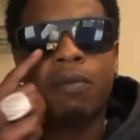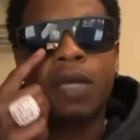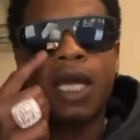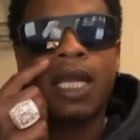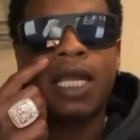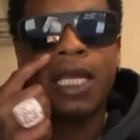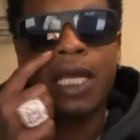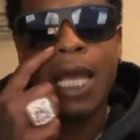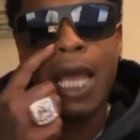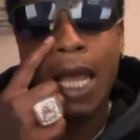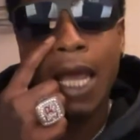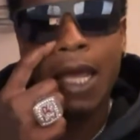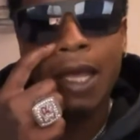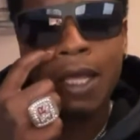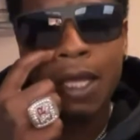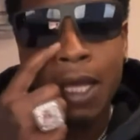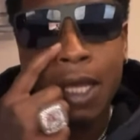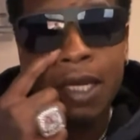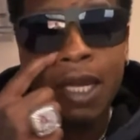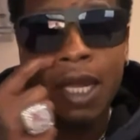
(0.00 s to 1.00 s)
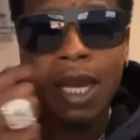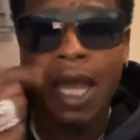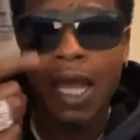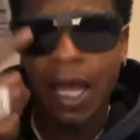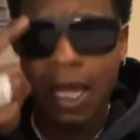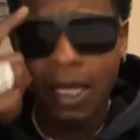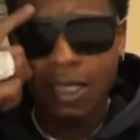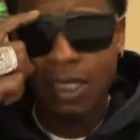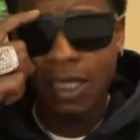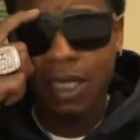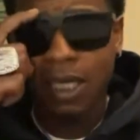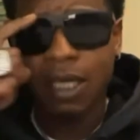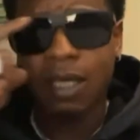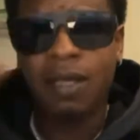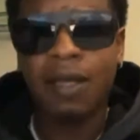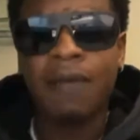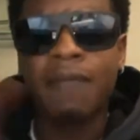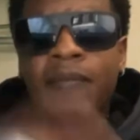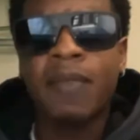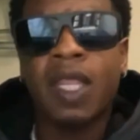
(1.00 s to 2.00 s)
Now they got now like I
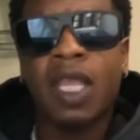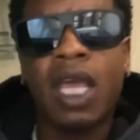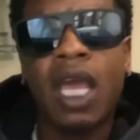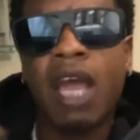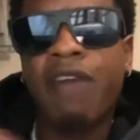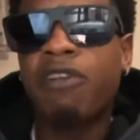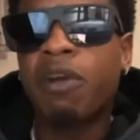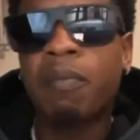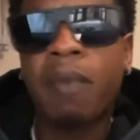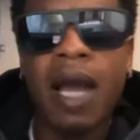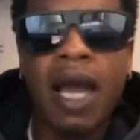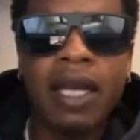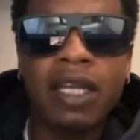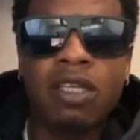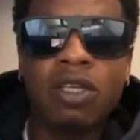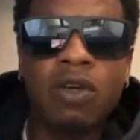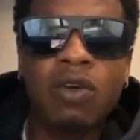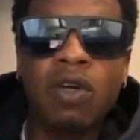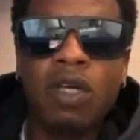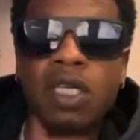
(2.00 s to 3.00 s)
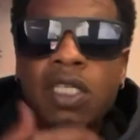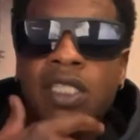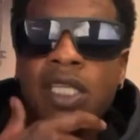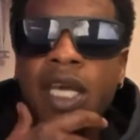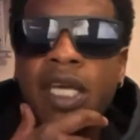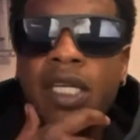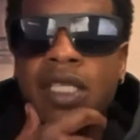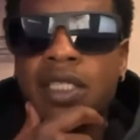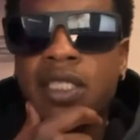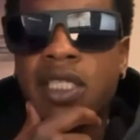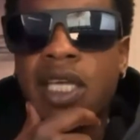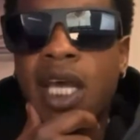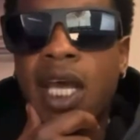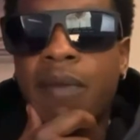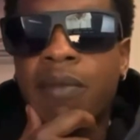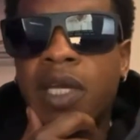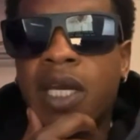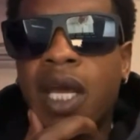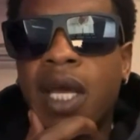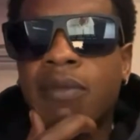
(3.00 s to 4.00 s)
said, everybody doing this at this
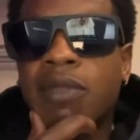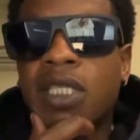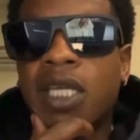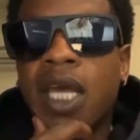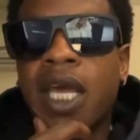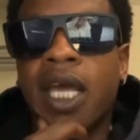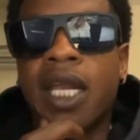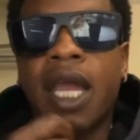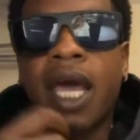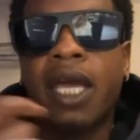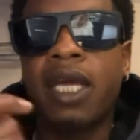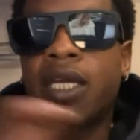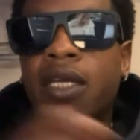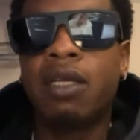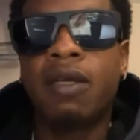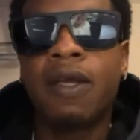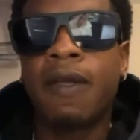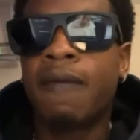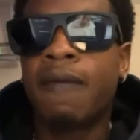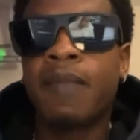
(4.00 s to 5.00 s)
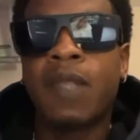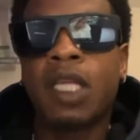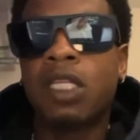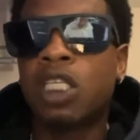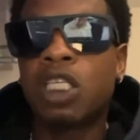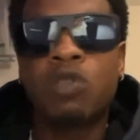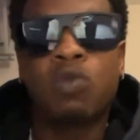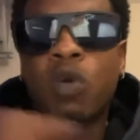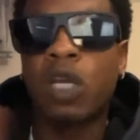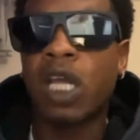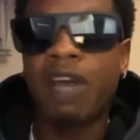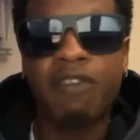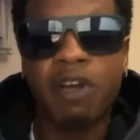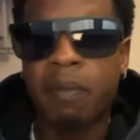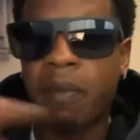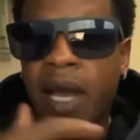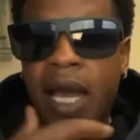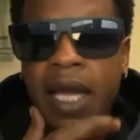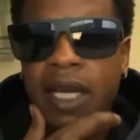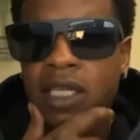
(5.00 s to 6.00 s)
time, you know what I'm saying? Like this what
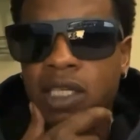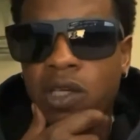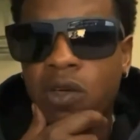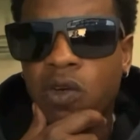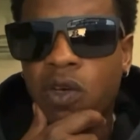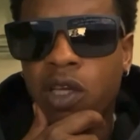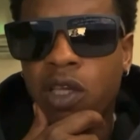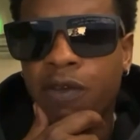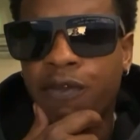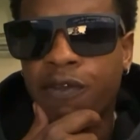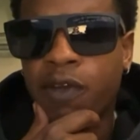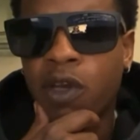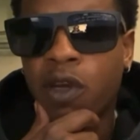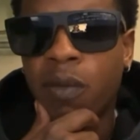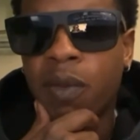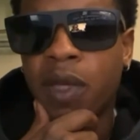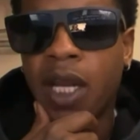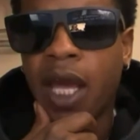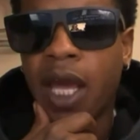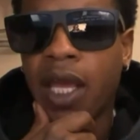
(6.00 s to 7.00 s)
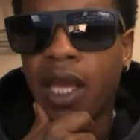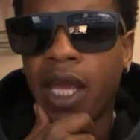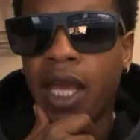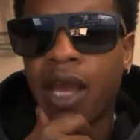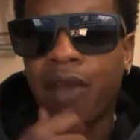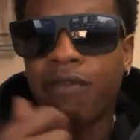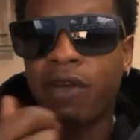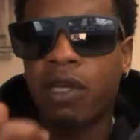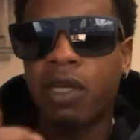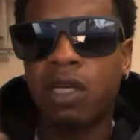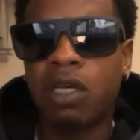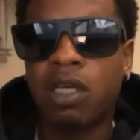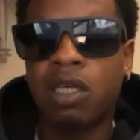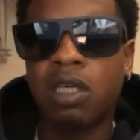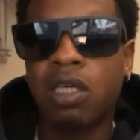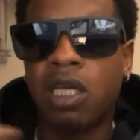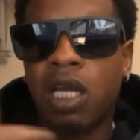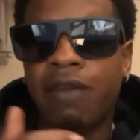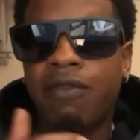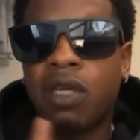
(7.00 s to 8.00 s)
everybody doing, you feel me? Like every little
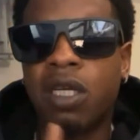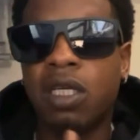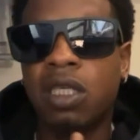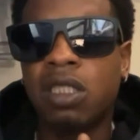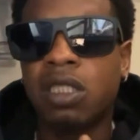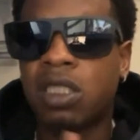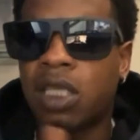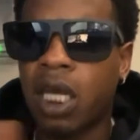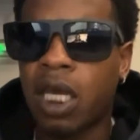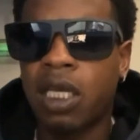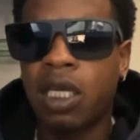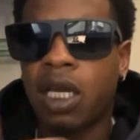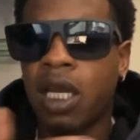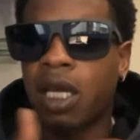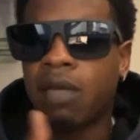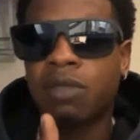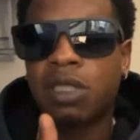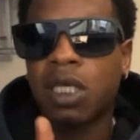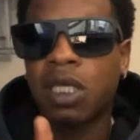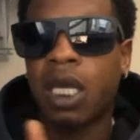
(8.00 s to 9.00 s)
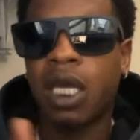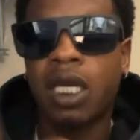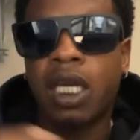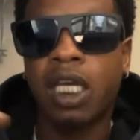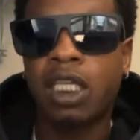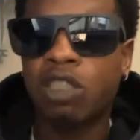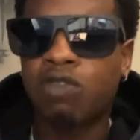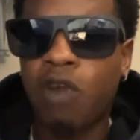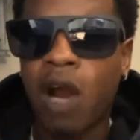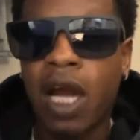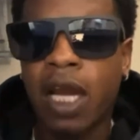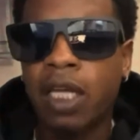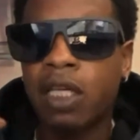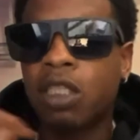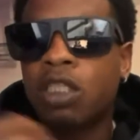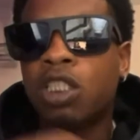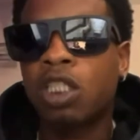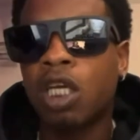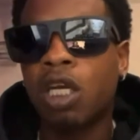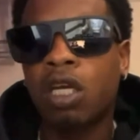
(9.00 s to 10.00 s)
hood, every little set, you know what I'm saying? Niggas rocking
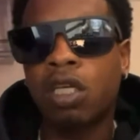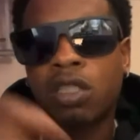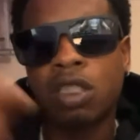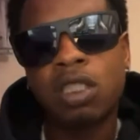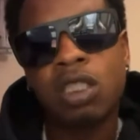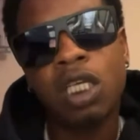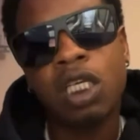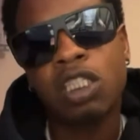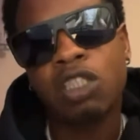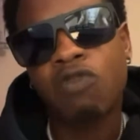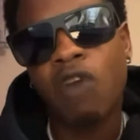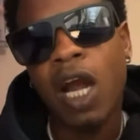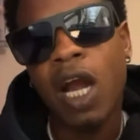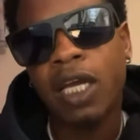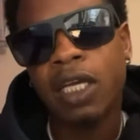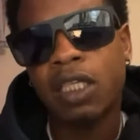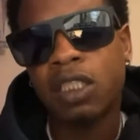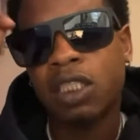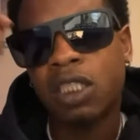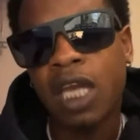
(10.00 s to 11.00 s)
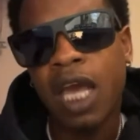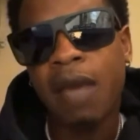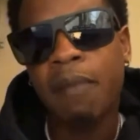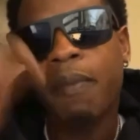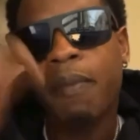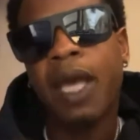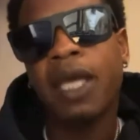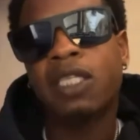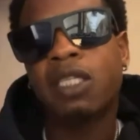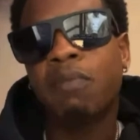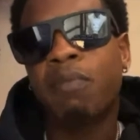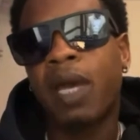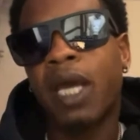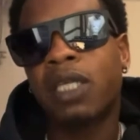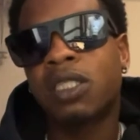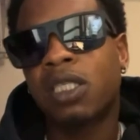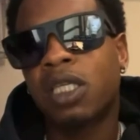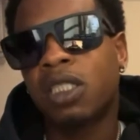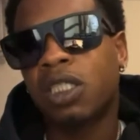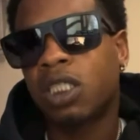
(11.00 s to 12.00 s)
the jerseys, niggas rocking the snapback to
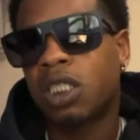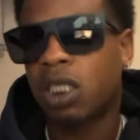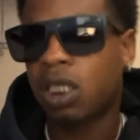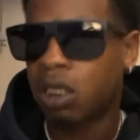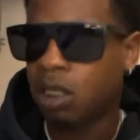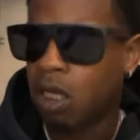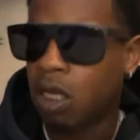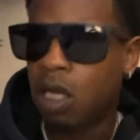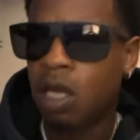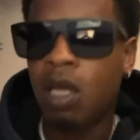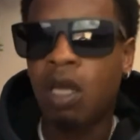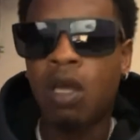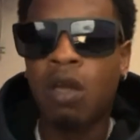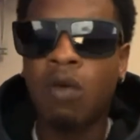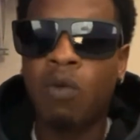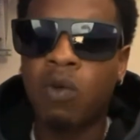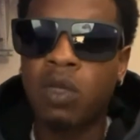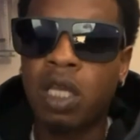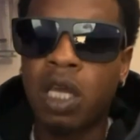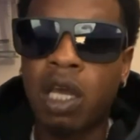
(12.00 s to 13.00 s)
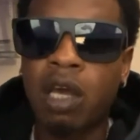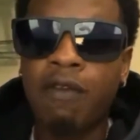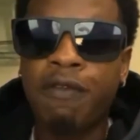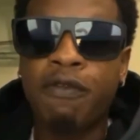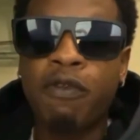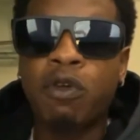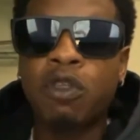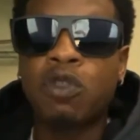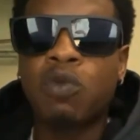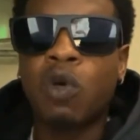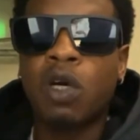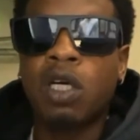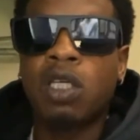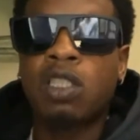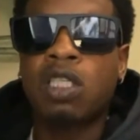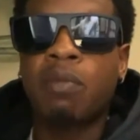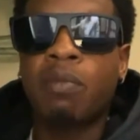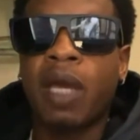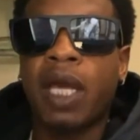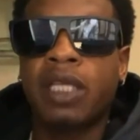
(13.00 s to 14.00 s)
match their shit with the Air Force Ones
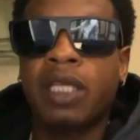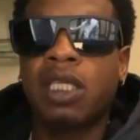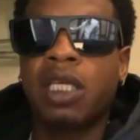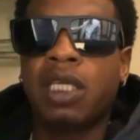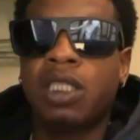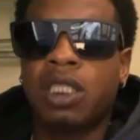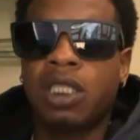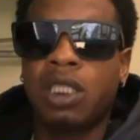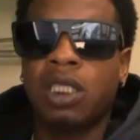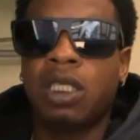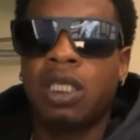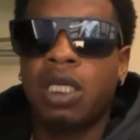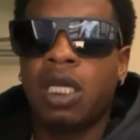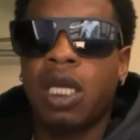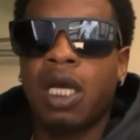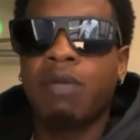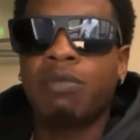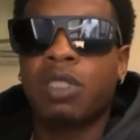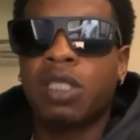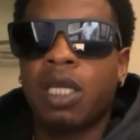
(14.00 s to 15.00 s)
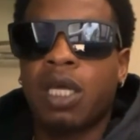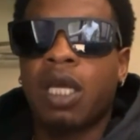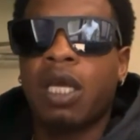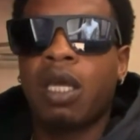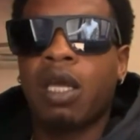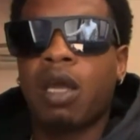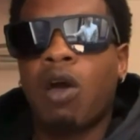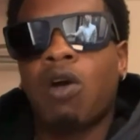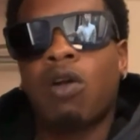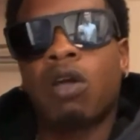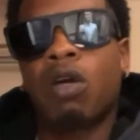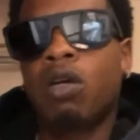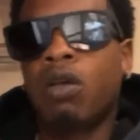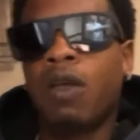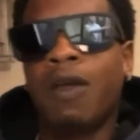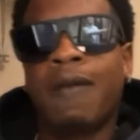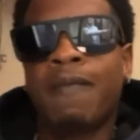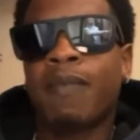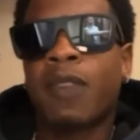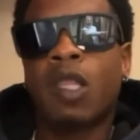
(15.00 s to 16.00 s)
to match their shit, you know what I'm saying? Or the
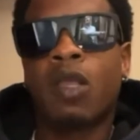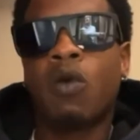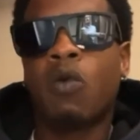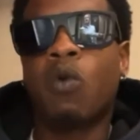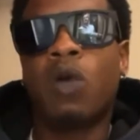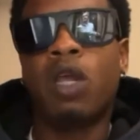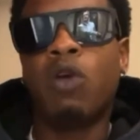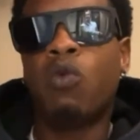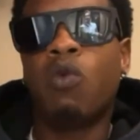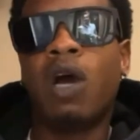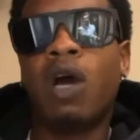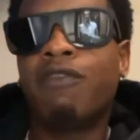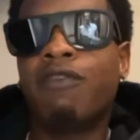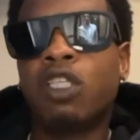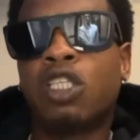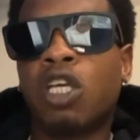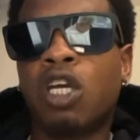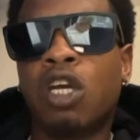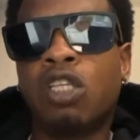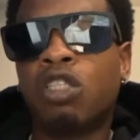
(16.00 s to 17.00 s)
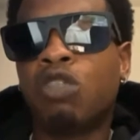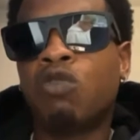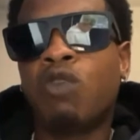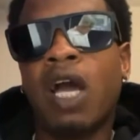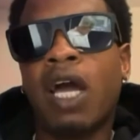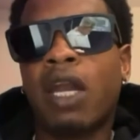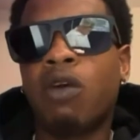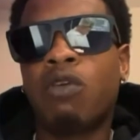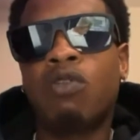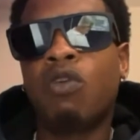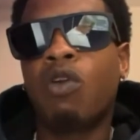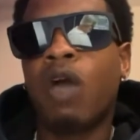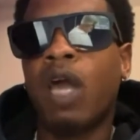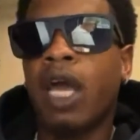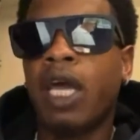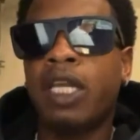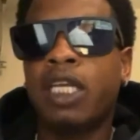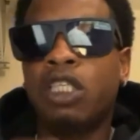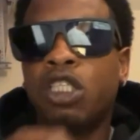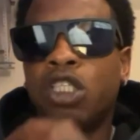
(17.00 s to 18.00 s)
with whoever jersey you got on, you gonna
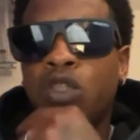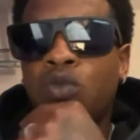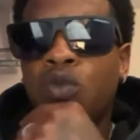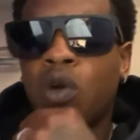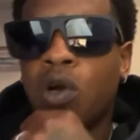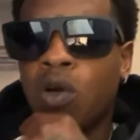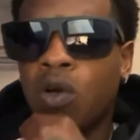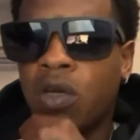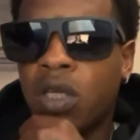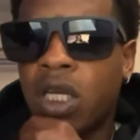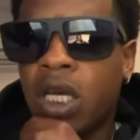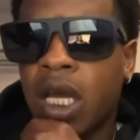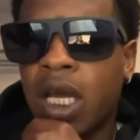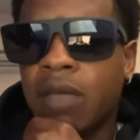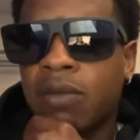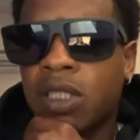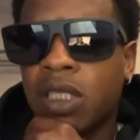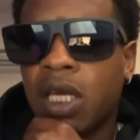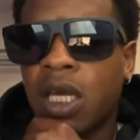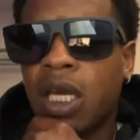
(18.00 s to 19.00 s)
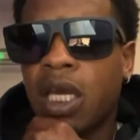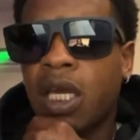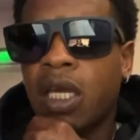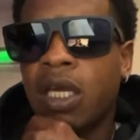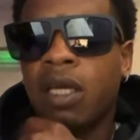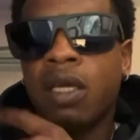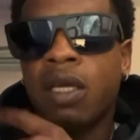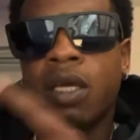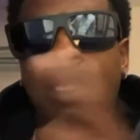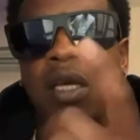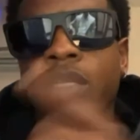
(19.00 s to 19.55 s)
have this shoe on, you know what I'm saying?